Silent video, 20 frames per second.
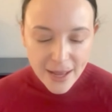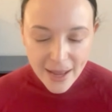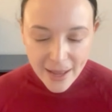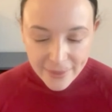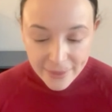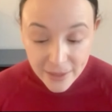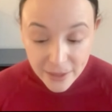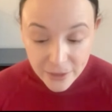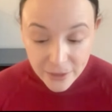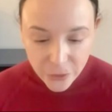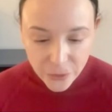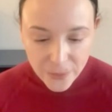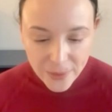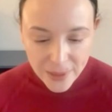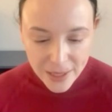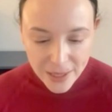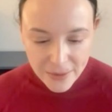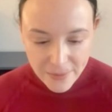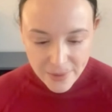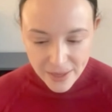And that
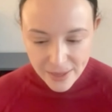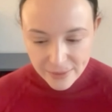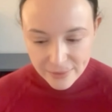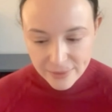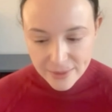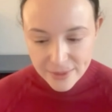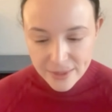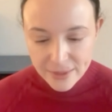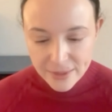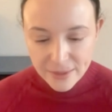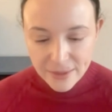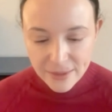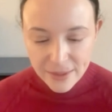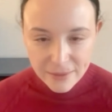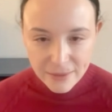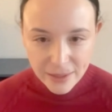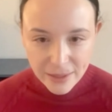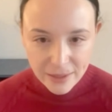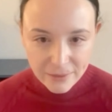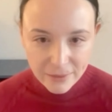normally means
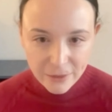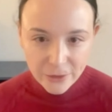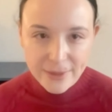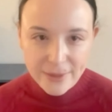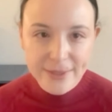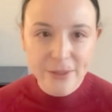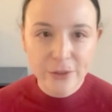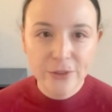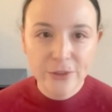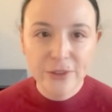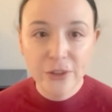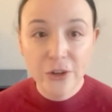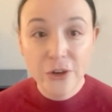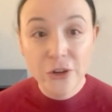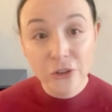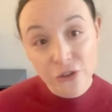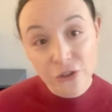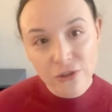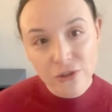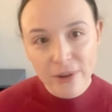that there are certain
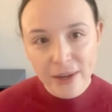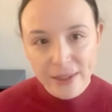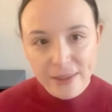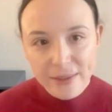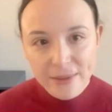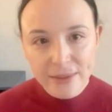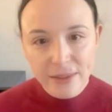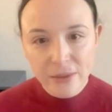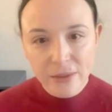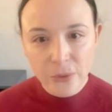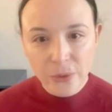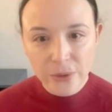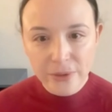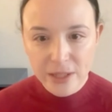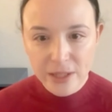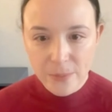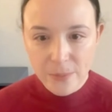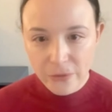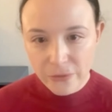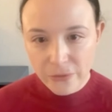constraints and
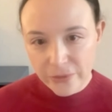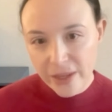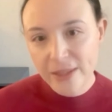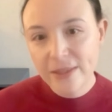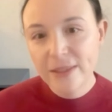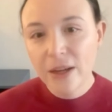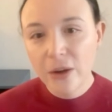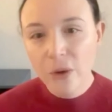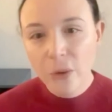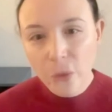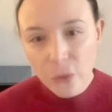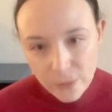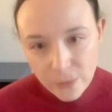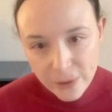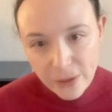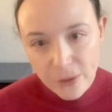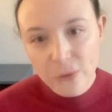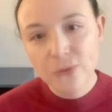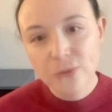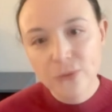what type of data could
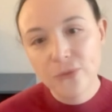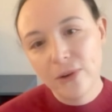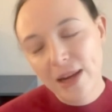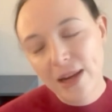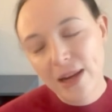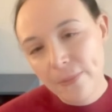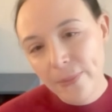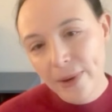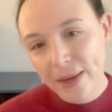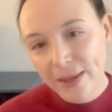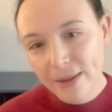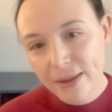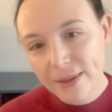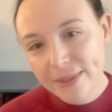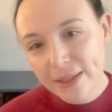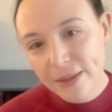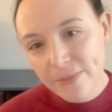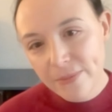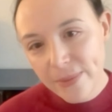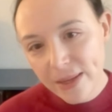be useful. And by
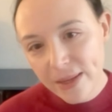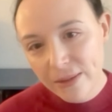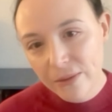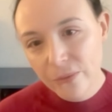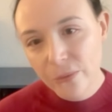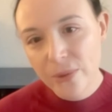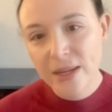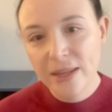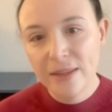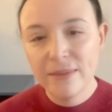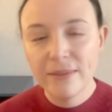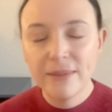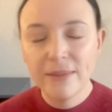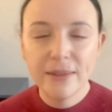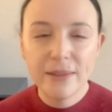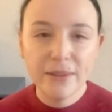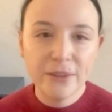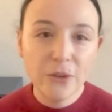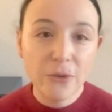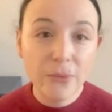that, I mean, we need
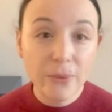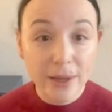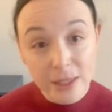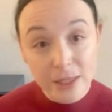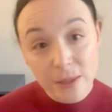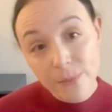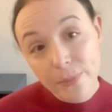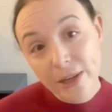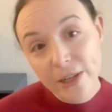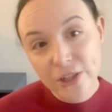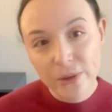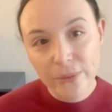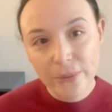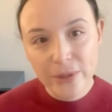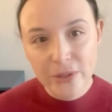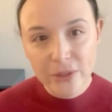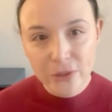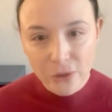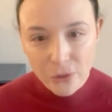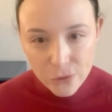the right spatial
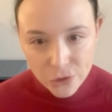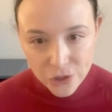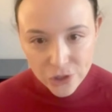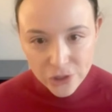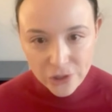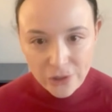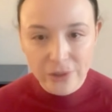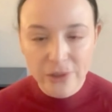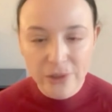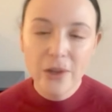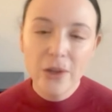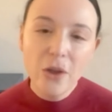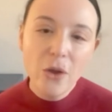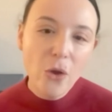resolution,